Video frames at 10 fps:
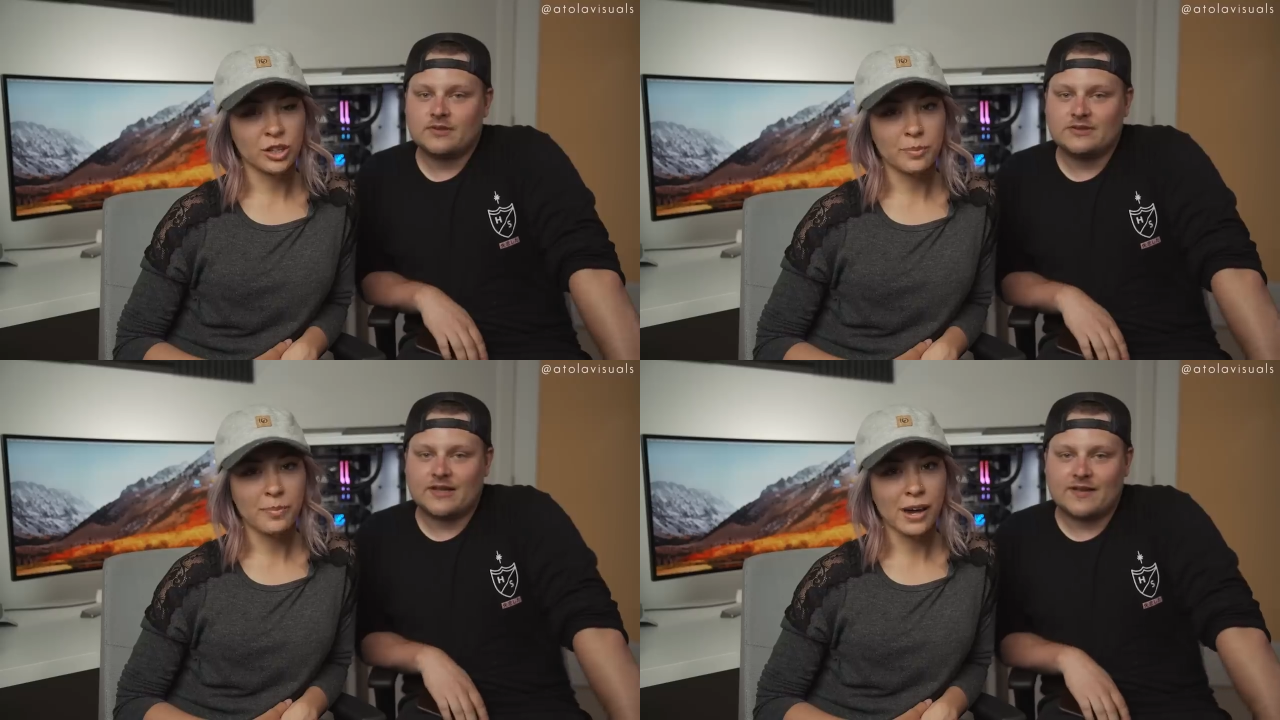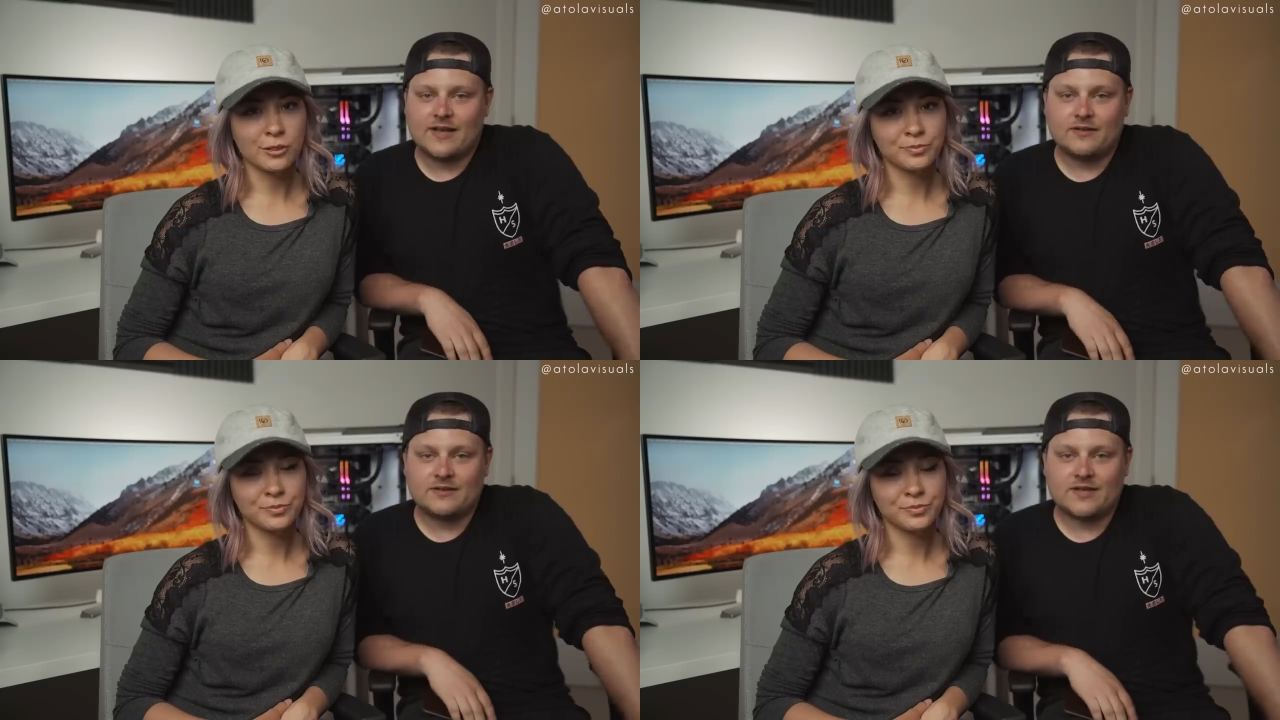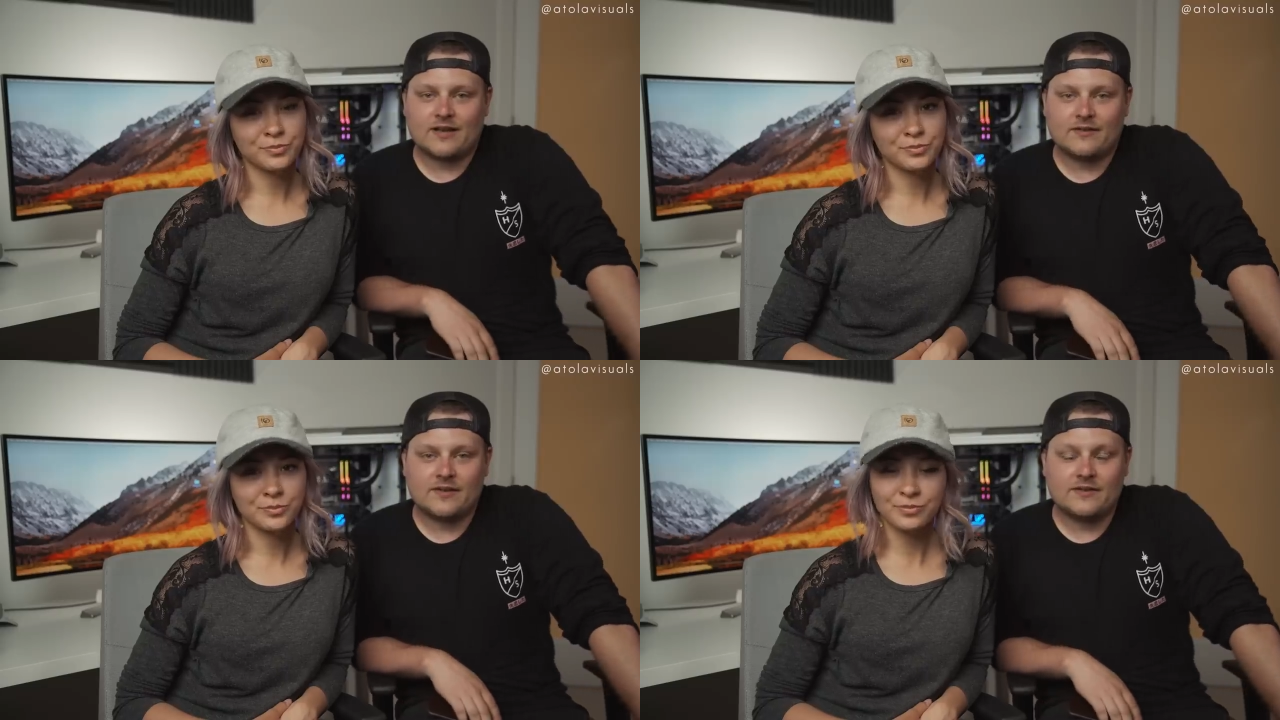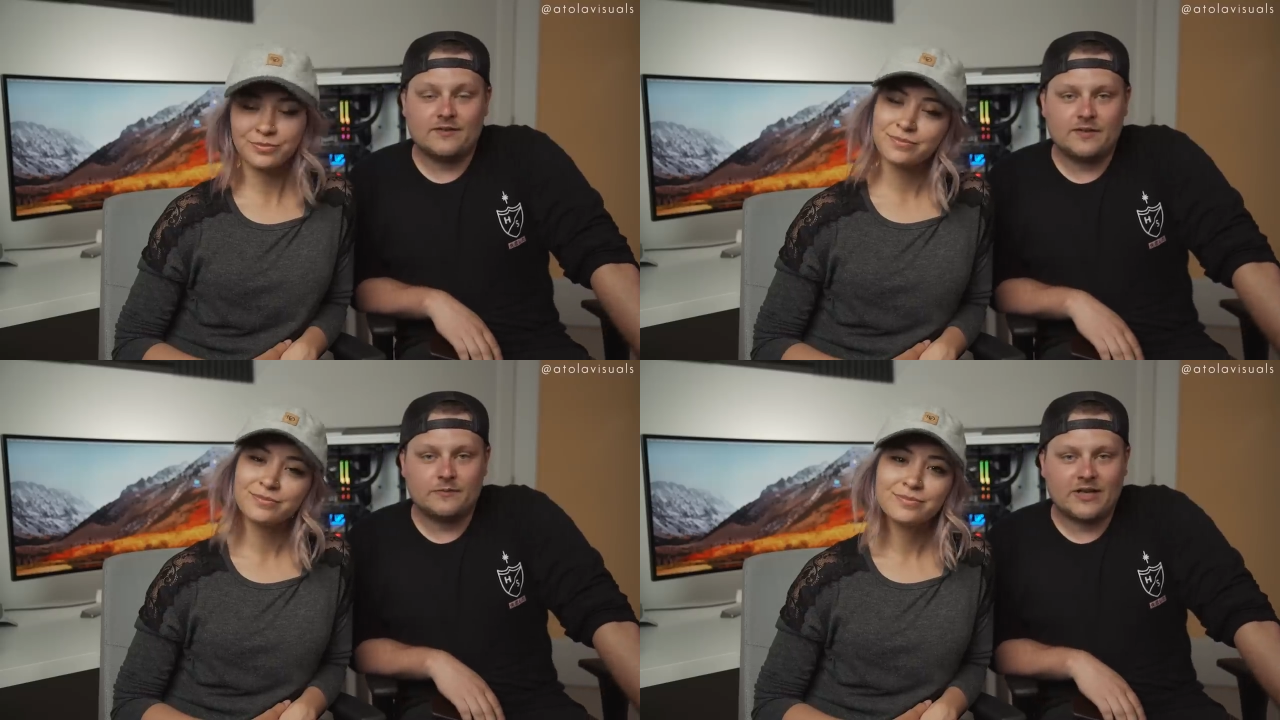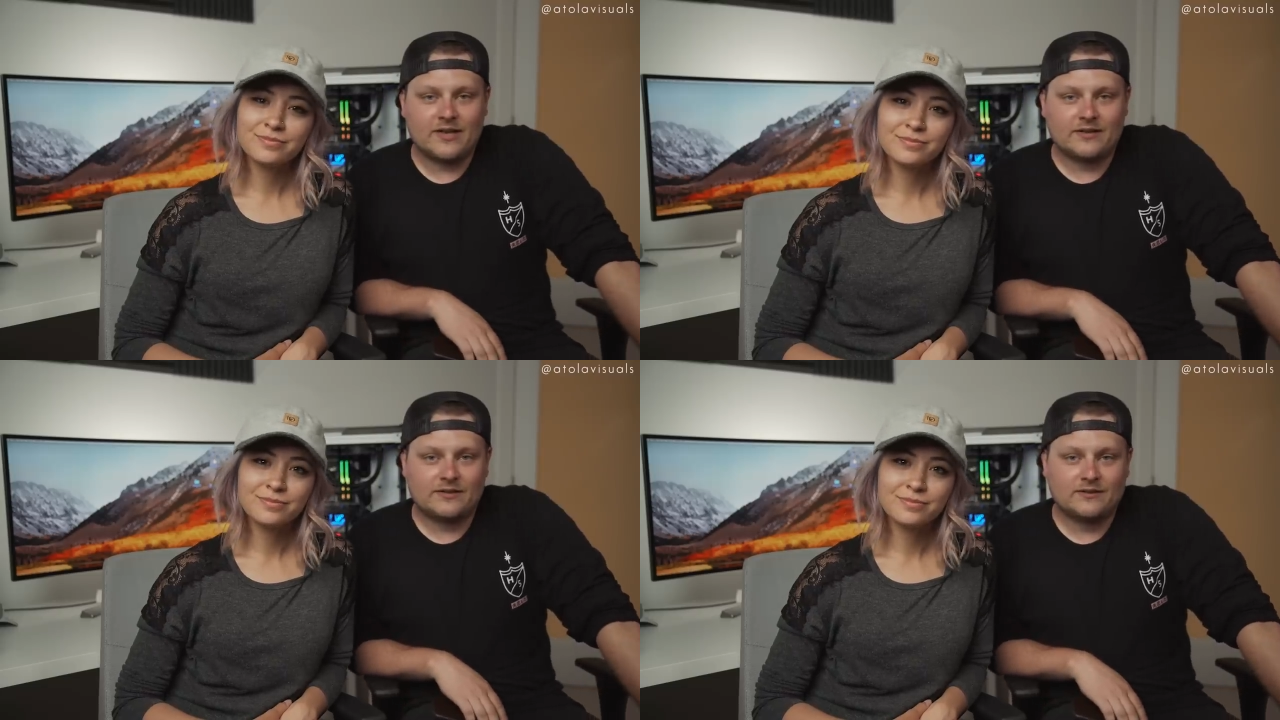Speaker 1: check, check that out. out. Check out the YouTube
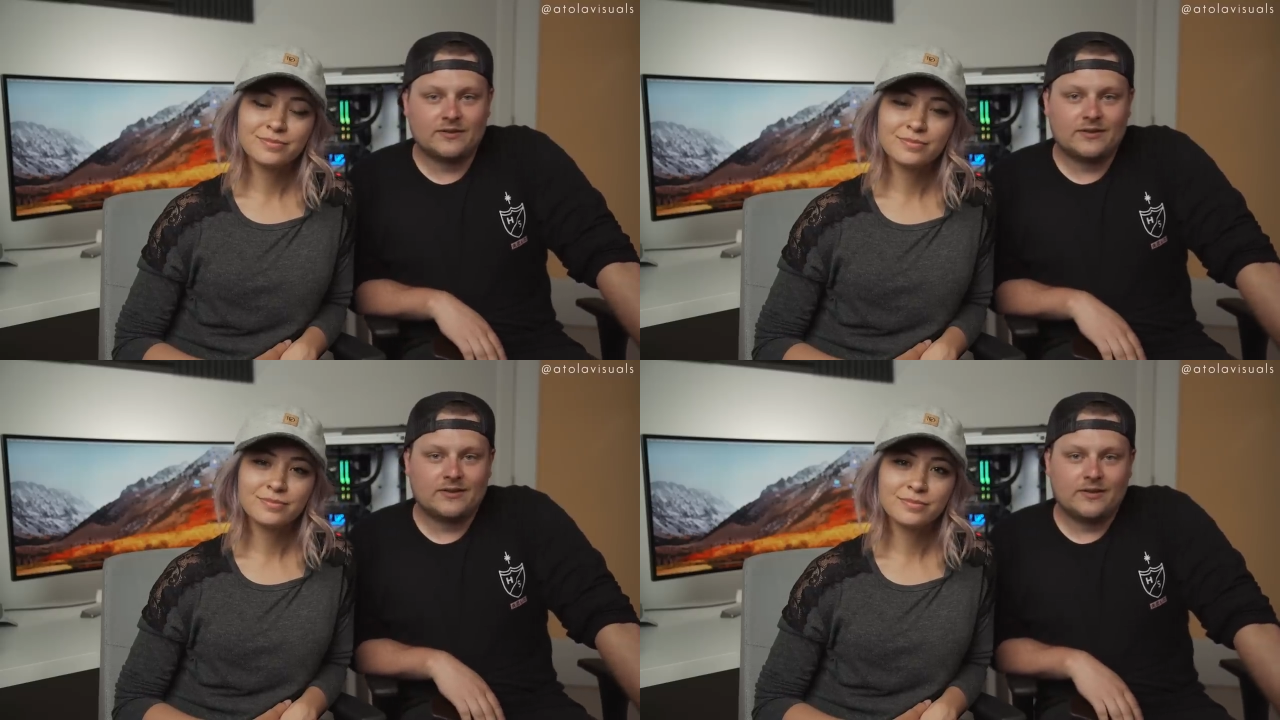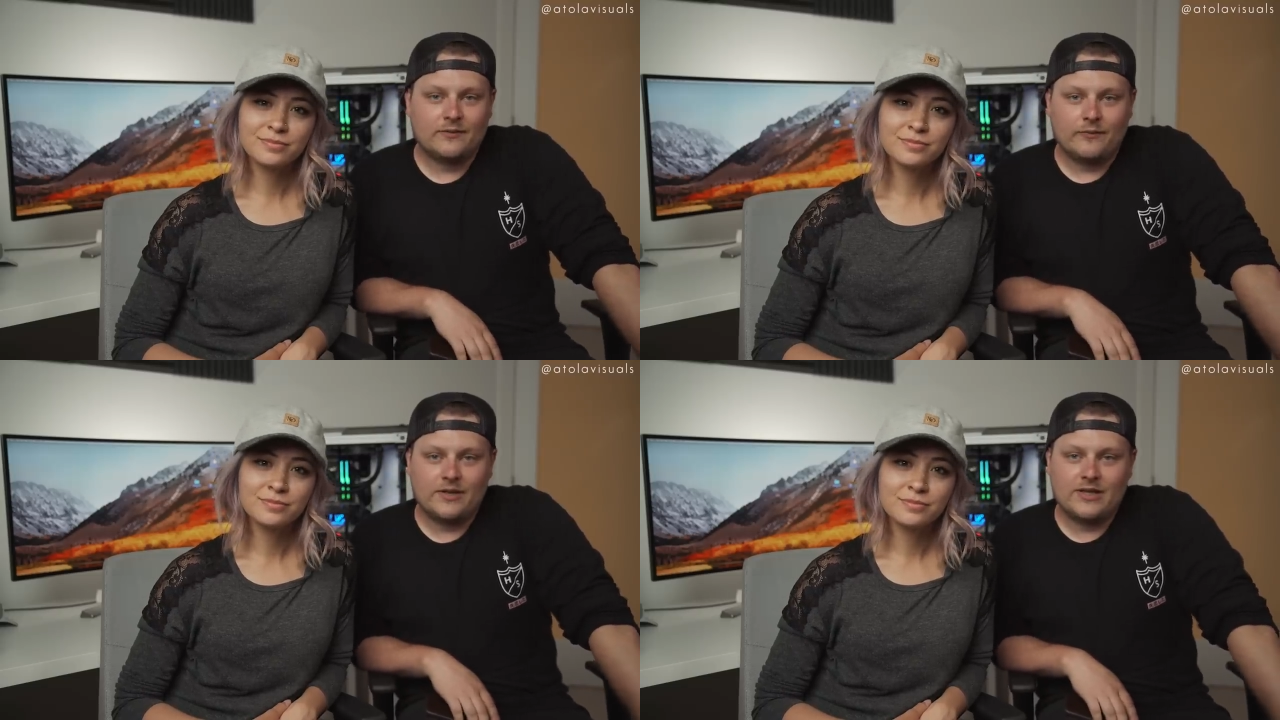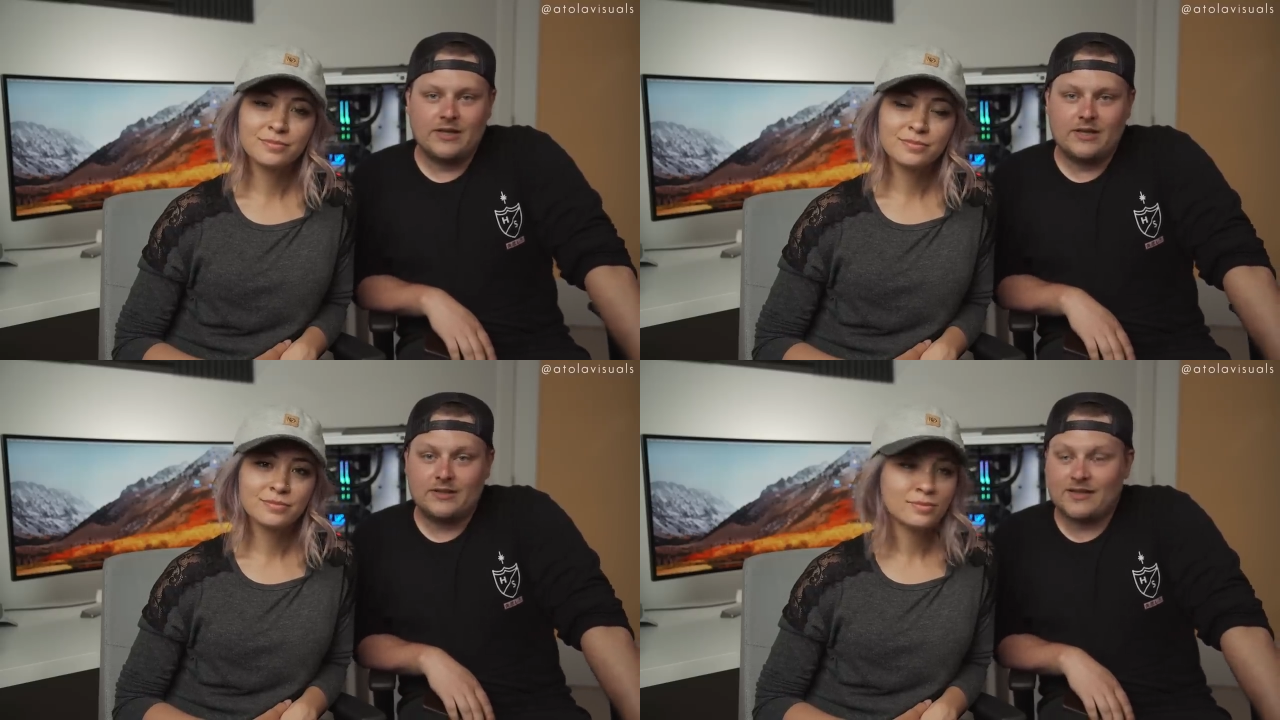channel. We